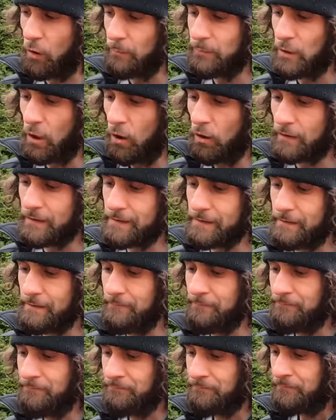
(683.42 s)
top dogs,
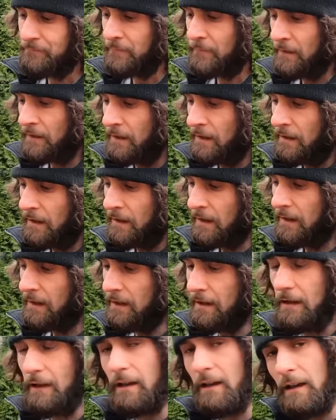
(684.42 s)

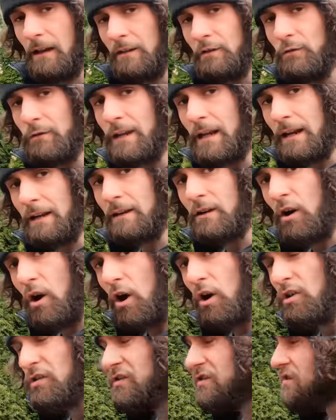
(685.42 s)
uh, you can
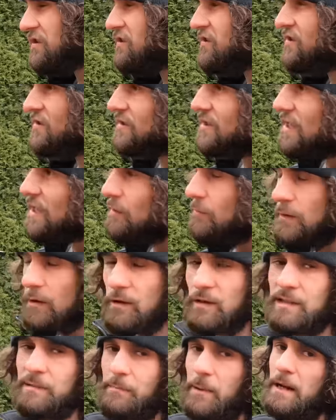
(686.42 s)
cause
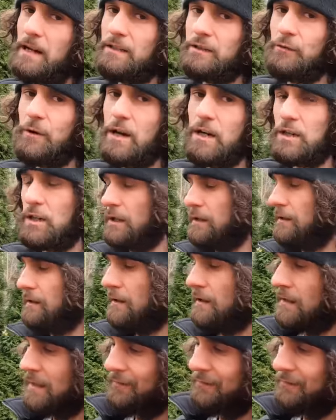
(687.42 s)
serious penetration.